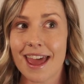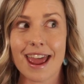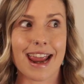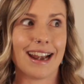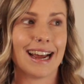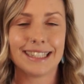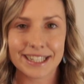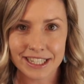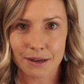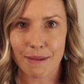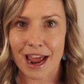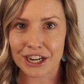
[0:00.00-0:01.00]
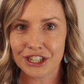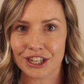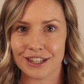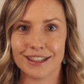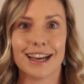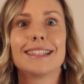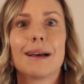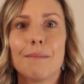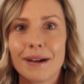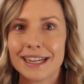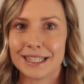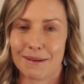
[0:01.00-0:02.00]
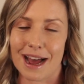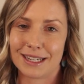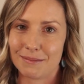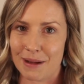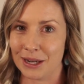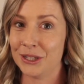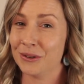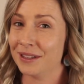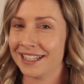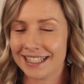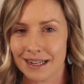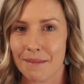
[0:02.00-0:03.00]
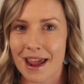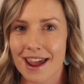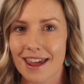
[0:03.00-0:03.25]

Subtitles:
in anticipation that somebody's about to punch you in the stomach.